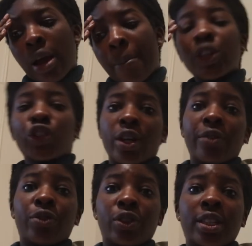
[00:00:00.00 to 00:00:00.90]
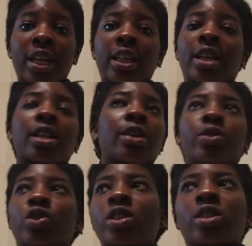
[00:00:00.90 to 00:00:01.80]
Monster versus Alien, it
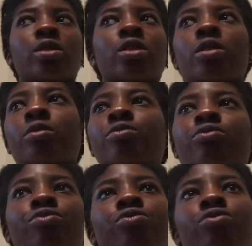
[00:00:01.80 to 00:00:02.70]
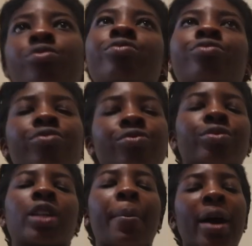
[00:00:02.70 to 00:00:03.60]
was just, you know,
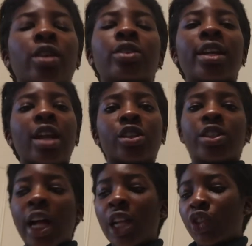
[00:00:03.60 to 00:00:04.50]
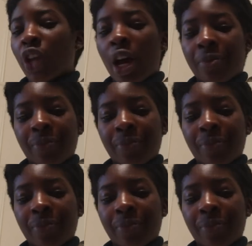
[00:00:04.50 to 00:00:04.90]
get back on that nostalgia.